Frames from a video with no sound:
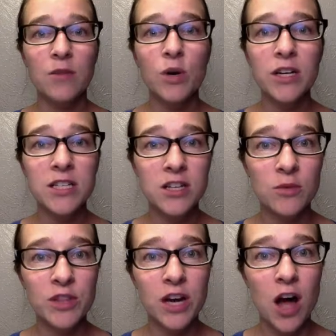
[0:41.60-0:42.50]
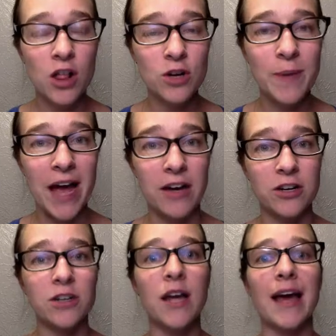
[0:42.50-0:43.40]
We're going to start with a color
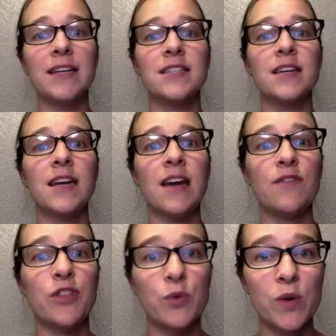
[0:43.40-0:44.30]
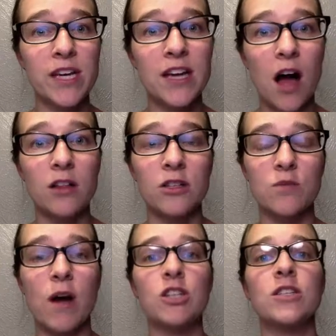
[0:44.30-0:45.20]
pattern, and it's going to have three
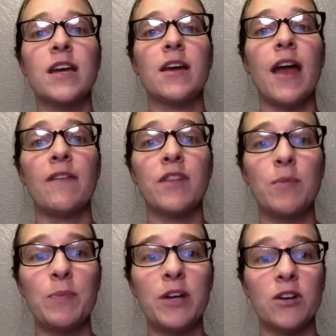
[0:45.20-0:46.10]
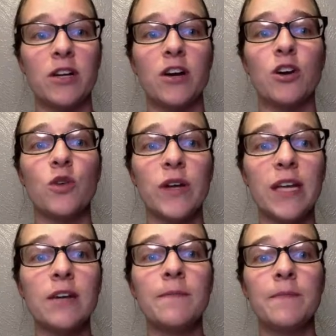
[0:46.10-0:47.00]
colors. Watch as I have them appear here.
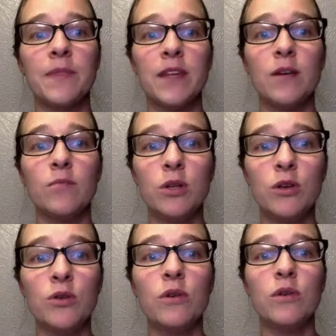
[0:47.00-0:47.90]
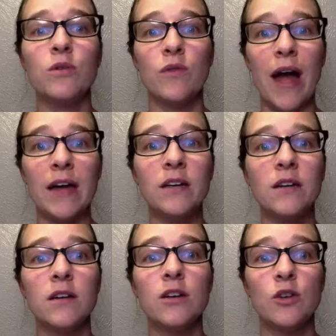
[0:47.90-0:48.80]
Green, blue, red.
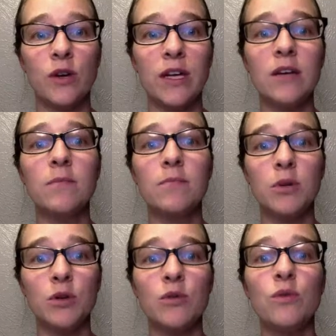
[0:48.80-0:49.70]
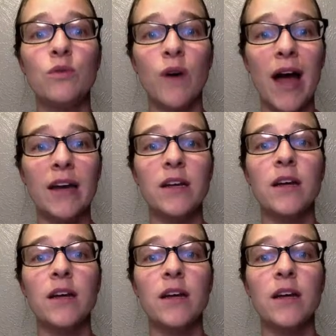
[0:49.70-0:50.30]
Green, blue, red.